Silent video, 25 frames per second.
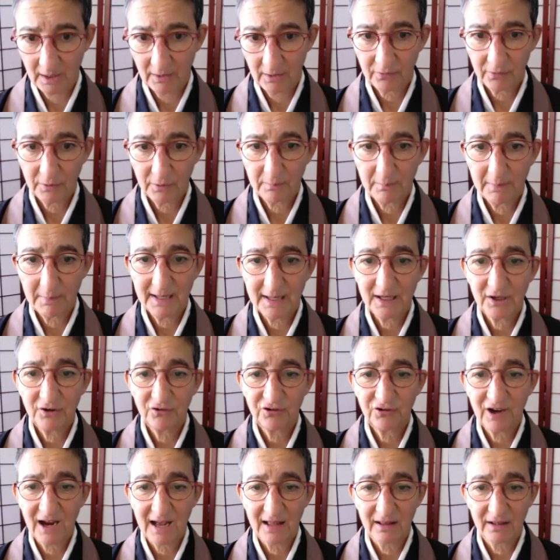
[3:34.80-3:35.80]
There are many
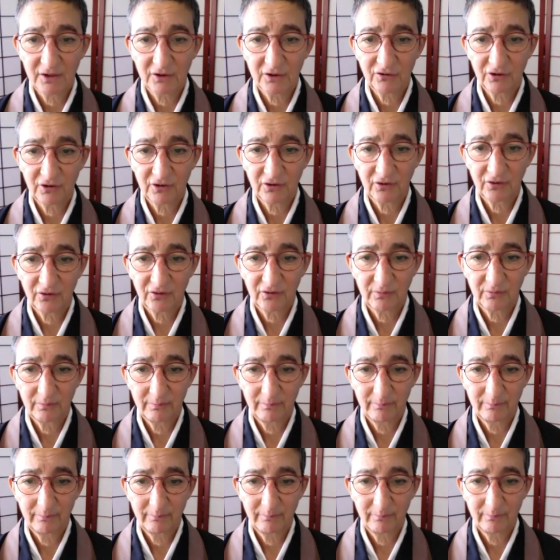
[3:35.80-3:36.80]
challenges.
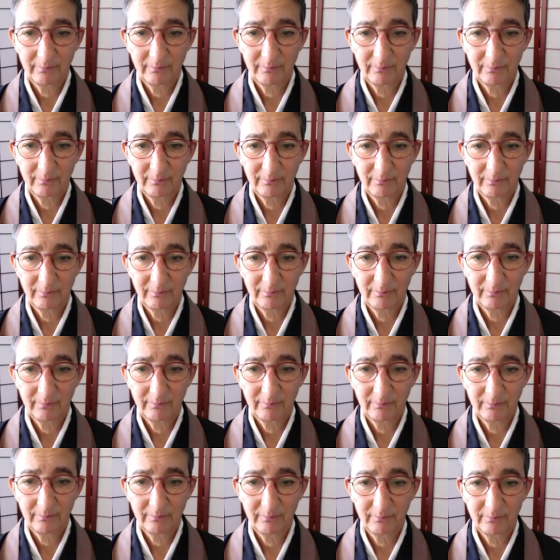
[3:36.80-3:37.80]

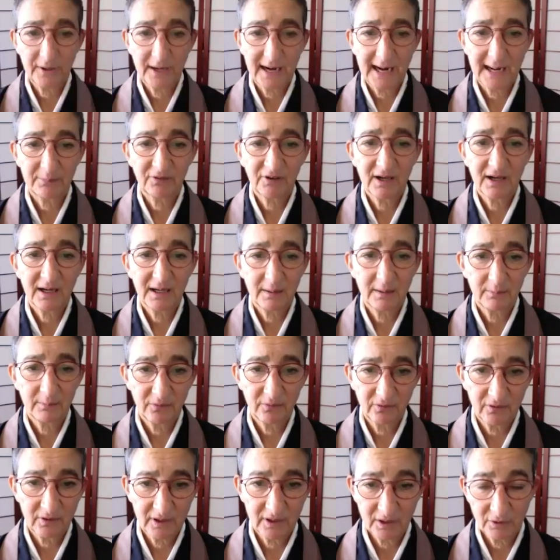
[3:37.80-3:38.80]
The biggest one
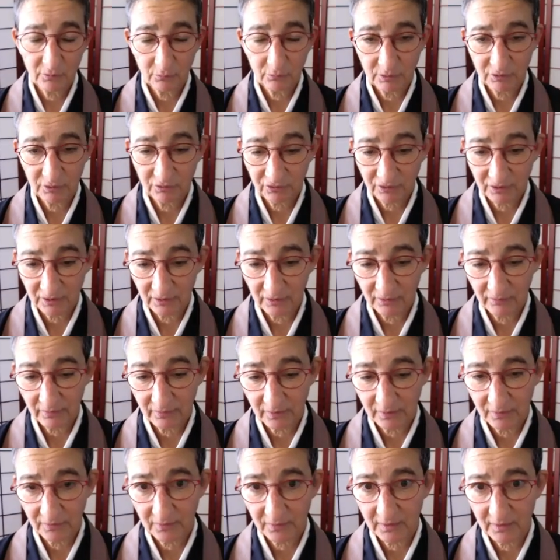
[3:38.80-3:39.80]
perhaps comes in
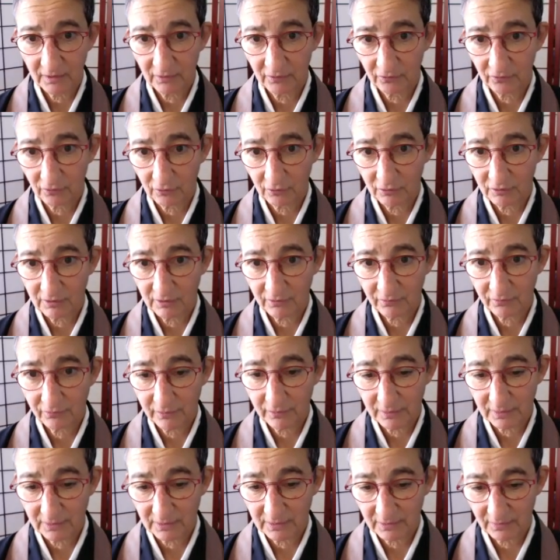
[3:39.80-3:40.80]
wishing that things are
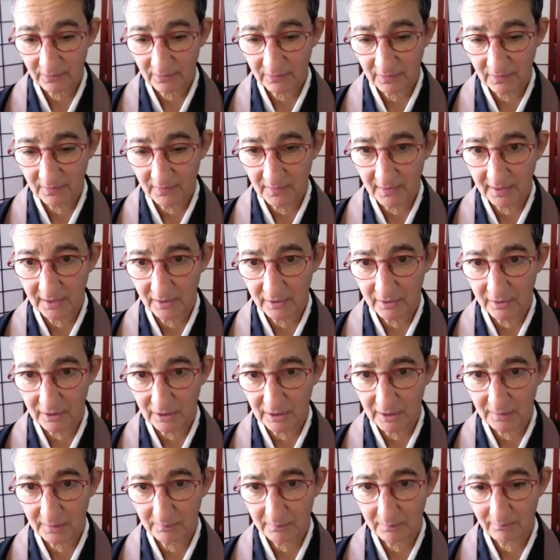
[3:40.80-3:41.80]
different than they
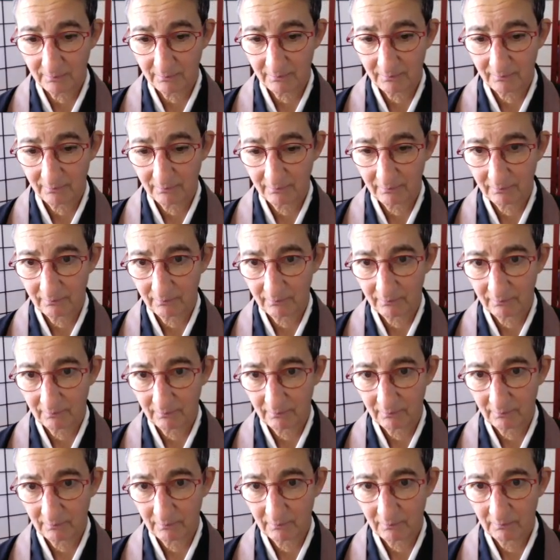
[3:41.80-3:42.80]
are.
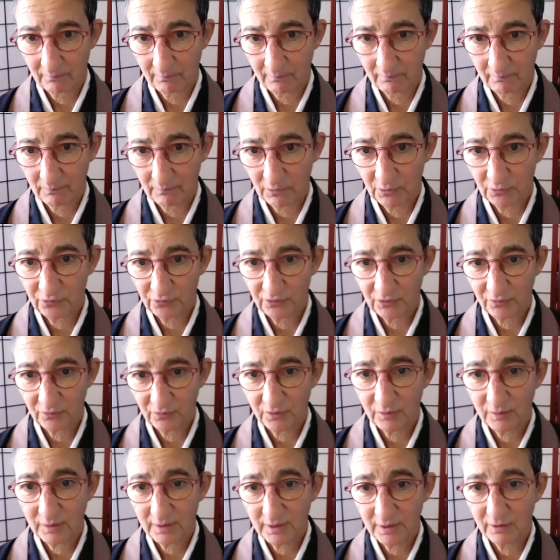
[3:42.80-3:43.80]
Most of
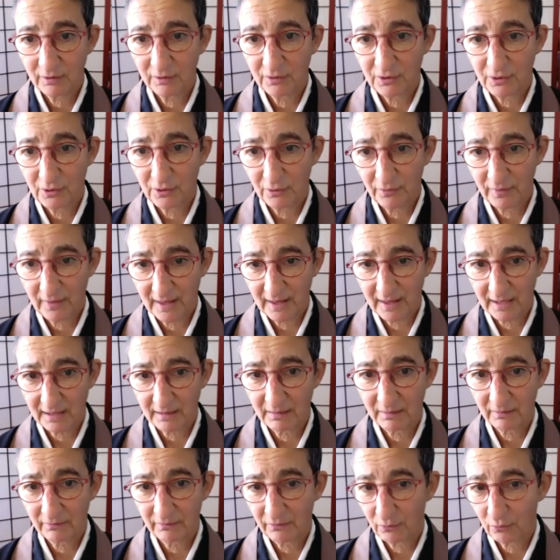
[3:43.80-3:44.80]
you here know that,
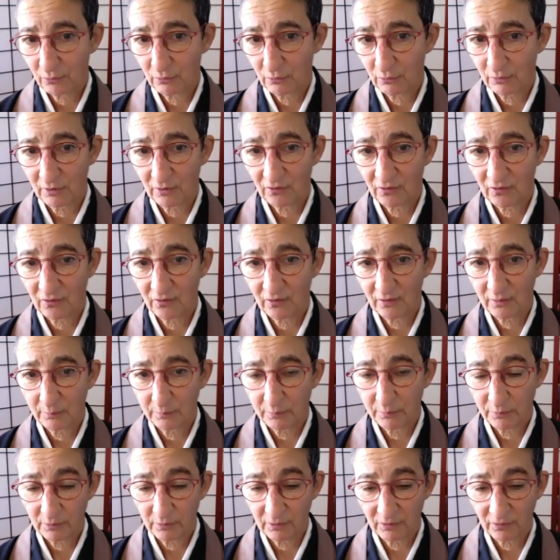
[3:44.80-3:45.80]
of course, is the
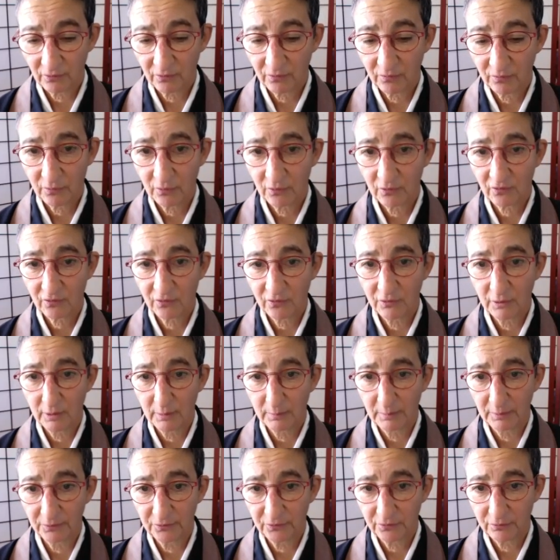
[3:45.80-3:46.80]
Buddha's first
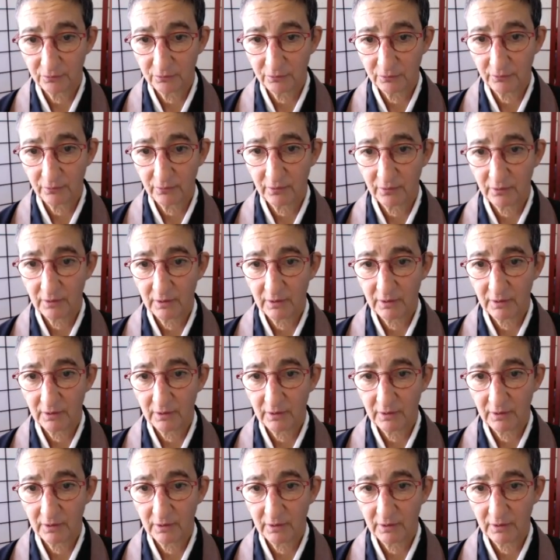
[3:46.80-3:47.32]
noble truth,